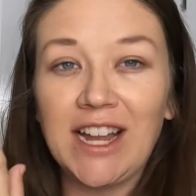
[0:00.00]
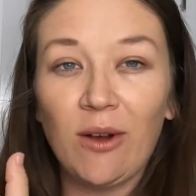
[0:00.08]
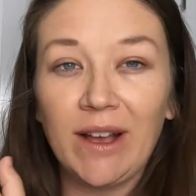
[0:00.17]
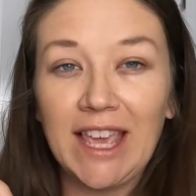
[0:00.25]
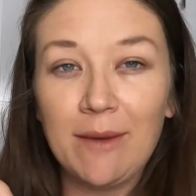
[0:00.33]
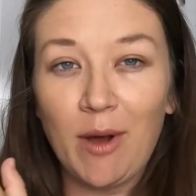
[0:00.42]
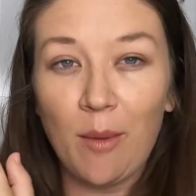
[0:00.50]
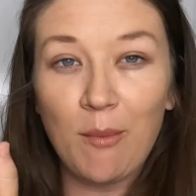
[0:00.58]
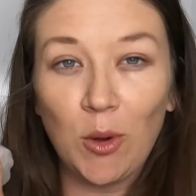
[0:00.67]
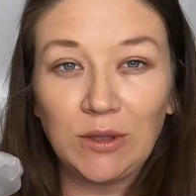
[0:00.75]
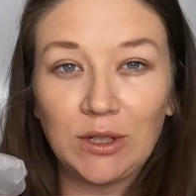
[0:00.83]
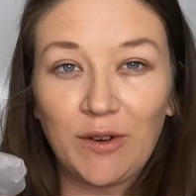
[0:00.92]
Now I keep
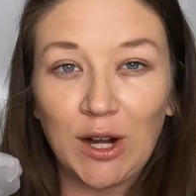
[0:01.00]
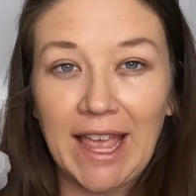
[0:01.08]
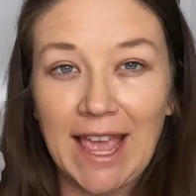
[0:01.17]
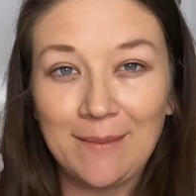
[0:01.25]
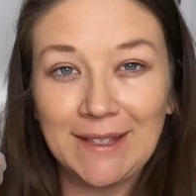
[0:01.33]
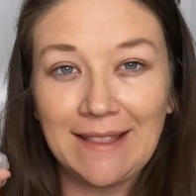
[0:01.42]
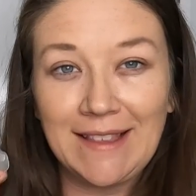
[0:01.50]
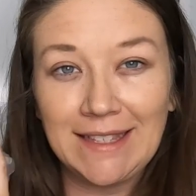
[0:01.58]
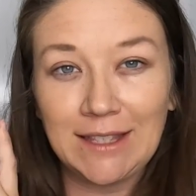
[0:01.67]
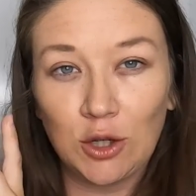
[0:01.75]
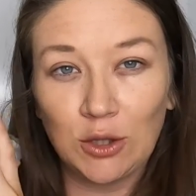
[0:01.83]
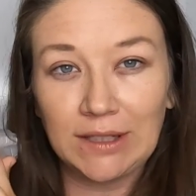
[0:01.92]
most of our games in
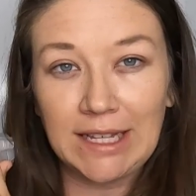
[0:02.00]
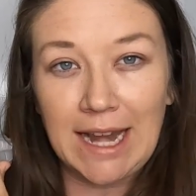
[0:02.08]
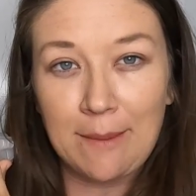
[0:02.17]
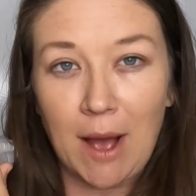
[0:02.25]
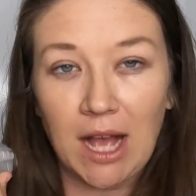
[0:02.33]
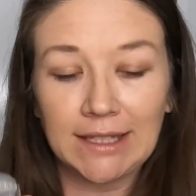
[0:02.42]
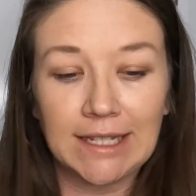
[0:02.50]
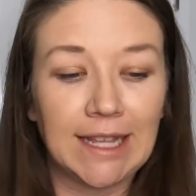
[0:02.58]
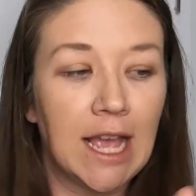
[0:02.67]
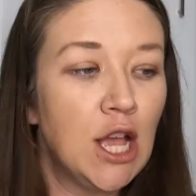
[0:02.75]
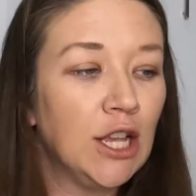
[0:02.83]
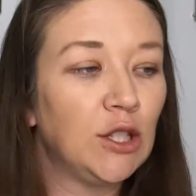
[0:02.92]
these little skinny boxes
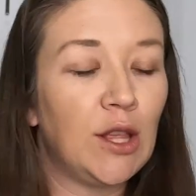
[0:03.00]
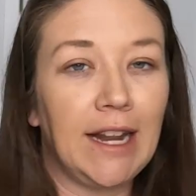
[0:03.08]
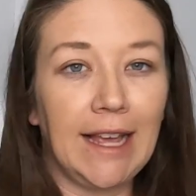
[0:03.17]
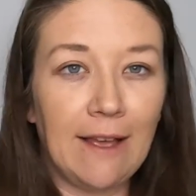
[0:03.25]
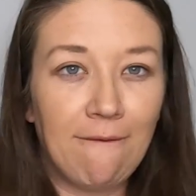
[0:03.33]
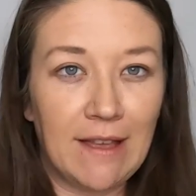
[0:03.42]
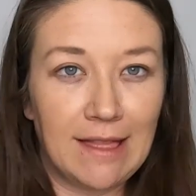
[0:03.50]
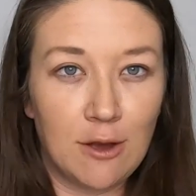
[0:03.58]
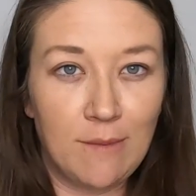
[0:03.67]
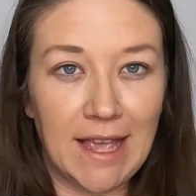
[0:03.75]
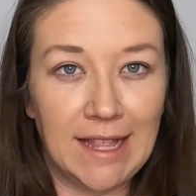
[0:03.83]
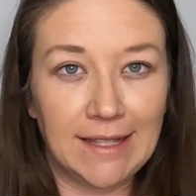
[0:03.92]
so that I can fit
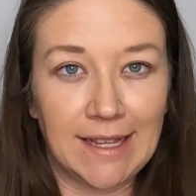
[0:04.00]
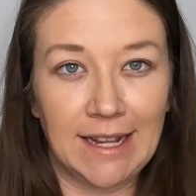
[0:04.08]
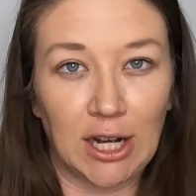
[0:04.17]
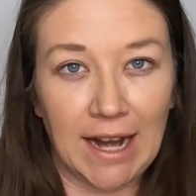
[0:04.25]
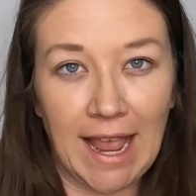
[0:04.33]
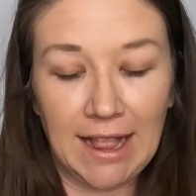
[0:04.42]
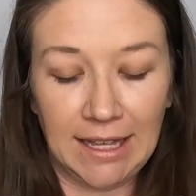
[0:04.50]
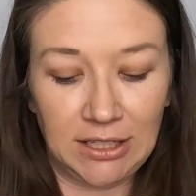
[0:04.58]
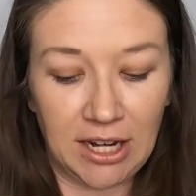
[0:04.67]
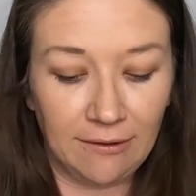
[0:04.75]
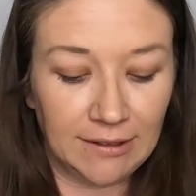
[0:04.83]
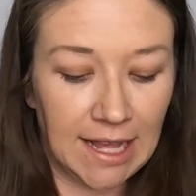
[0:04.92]
them inside our Calyx
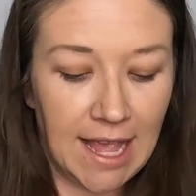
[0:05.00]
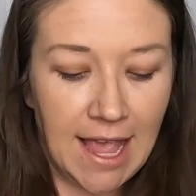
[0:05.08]
shelves.